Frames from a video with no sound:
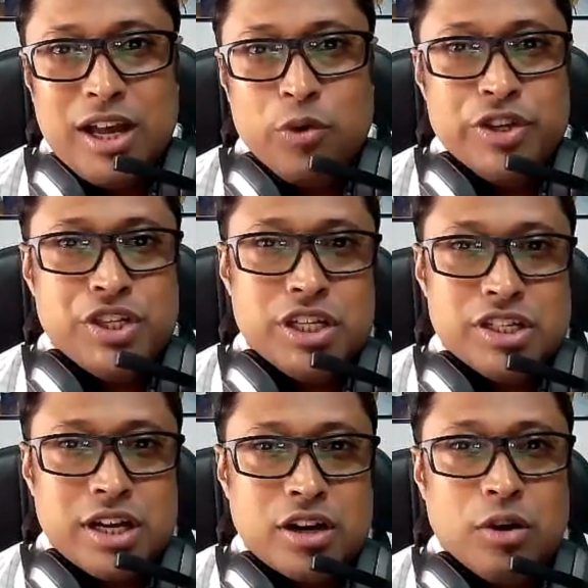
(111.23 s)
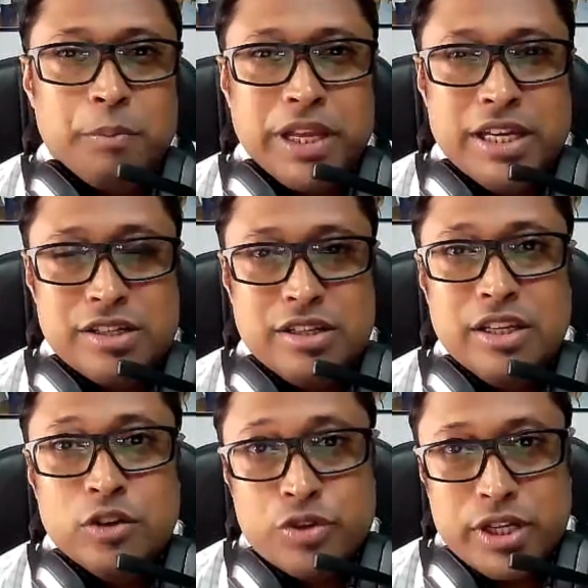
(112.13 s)
which is a complete
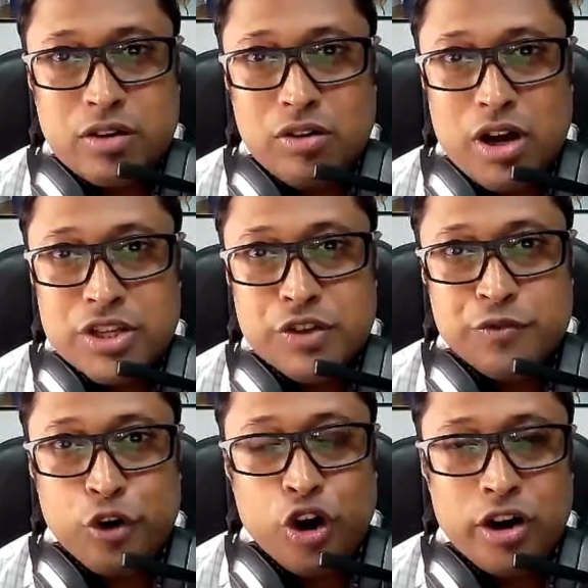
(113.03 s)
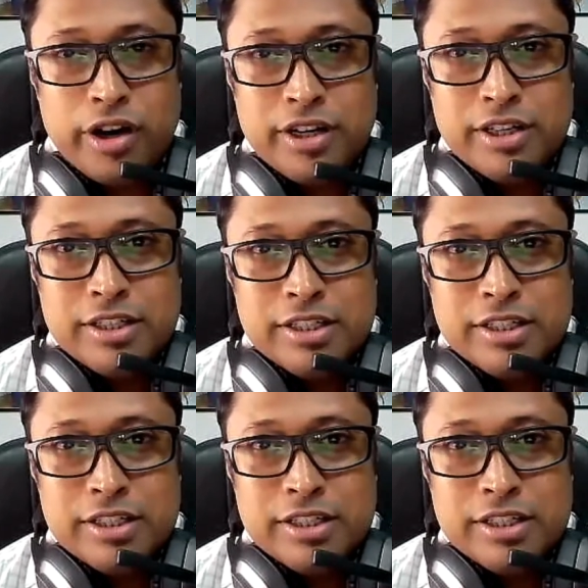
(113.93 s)
new technology for,